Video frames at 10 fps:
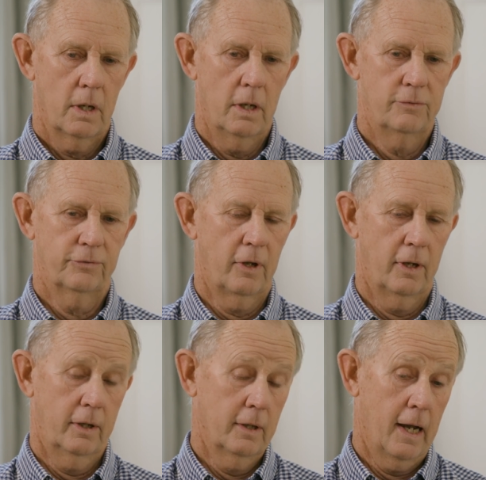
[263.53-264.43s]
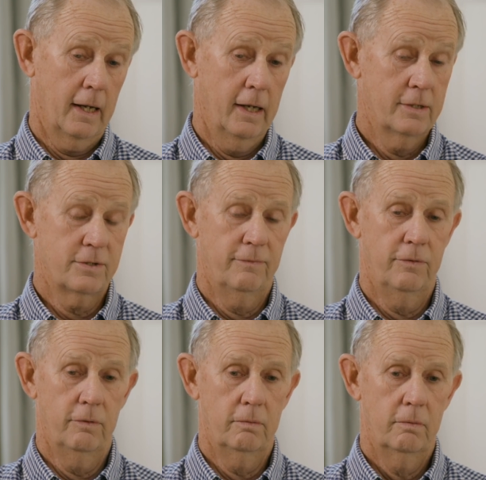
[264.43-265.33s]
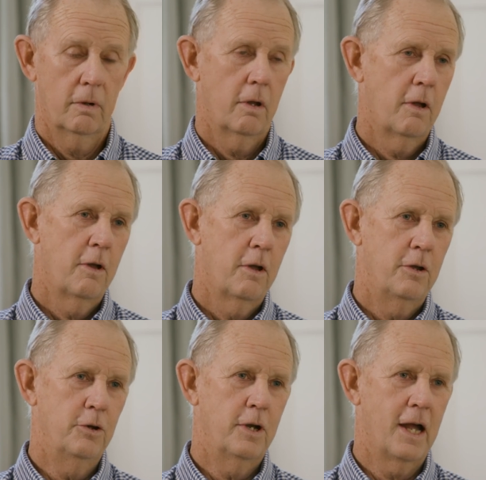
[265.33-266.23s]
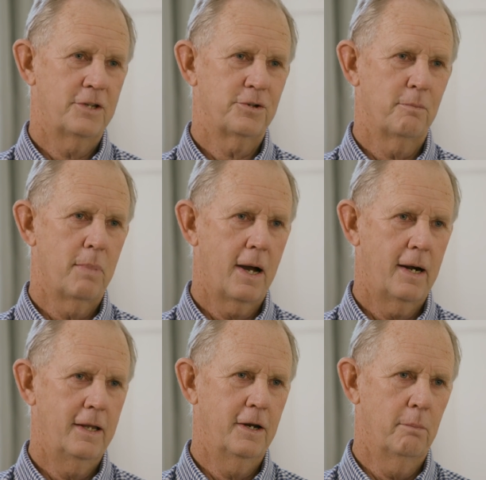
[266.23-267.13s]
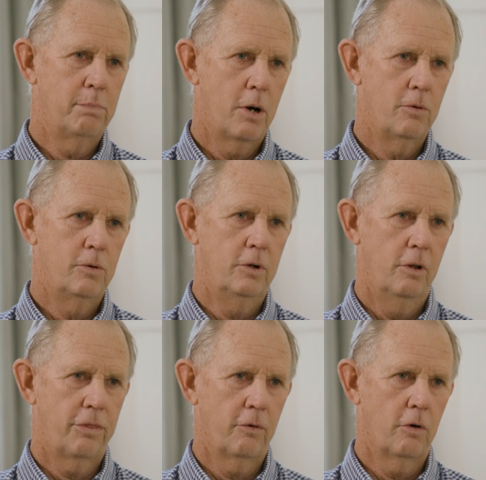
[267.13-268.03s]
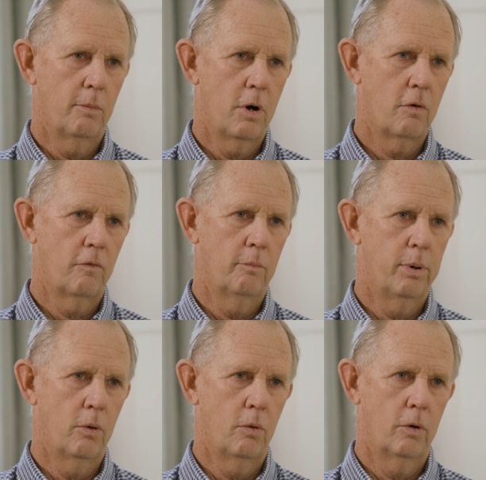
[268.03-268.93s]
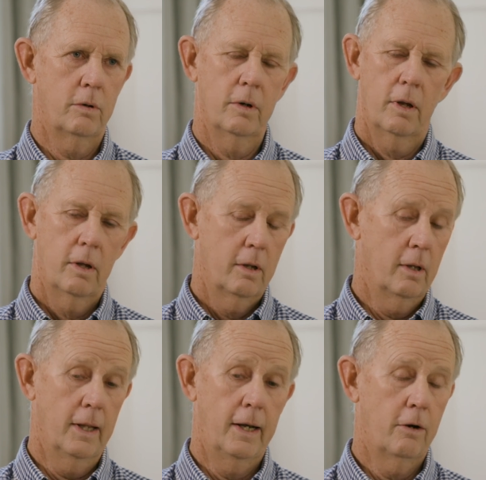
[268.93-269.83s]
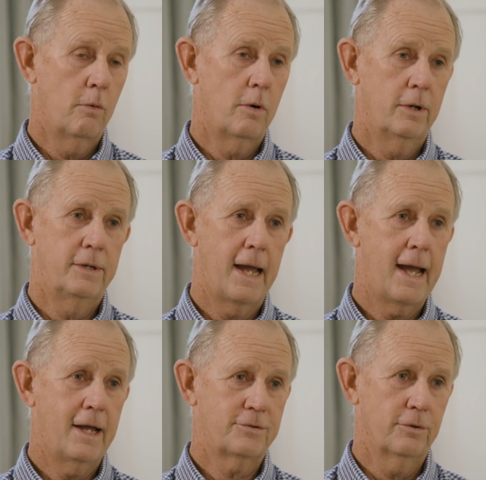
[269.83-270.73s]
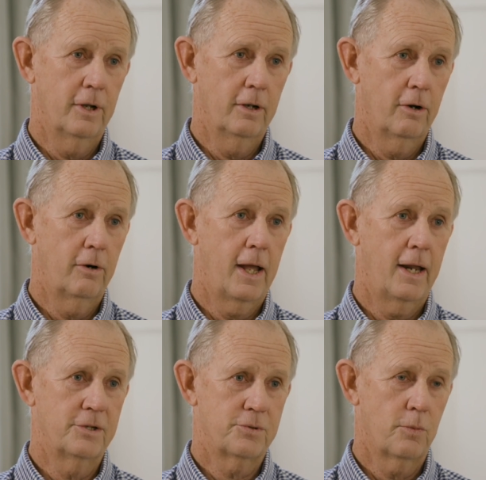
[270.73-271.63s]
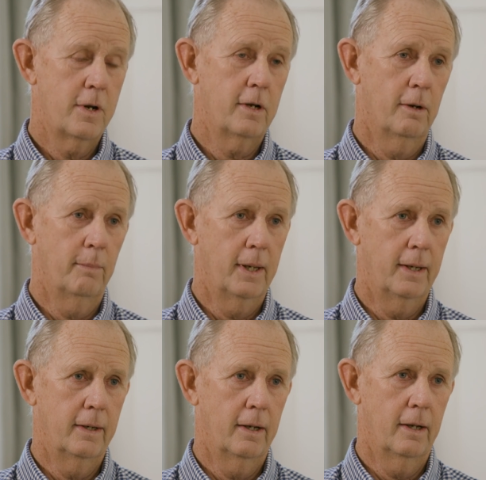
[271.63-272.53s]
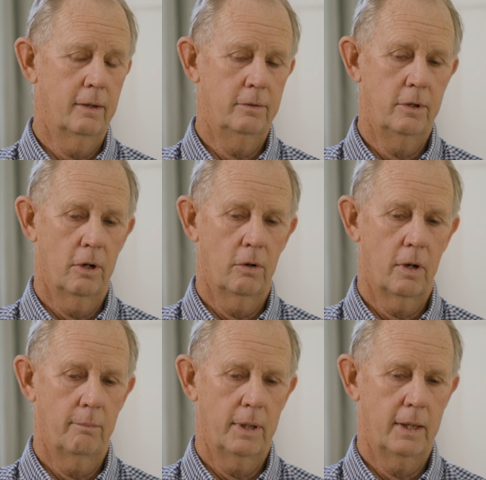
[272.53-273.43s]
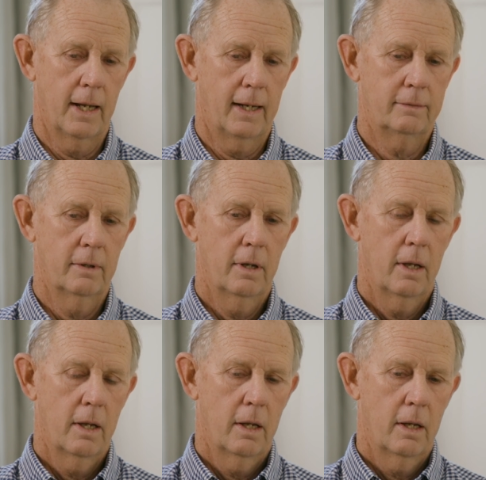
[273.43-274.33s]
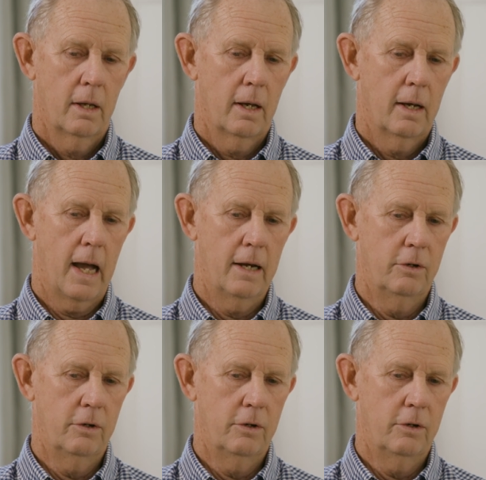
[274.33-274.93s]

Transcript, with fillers: it's like, I guess if you, you got somebody in a boat and you throw them overboard, they don't want to die, so they learn how to swim. And, uh, you know, I mean, I, I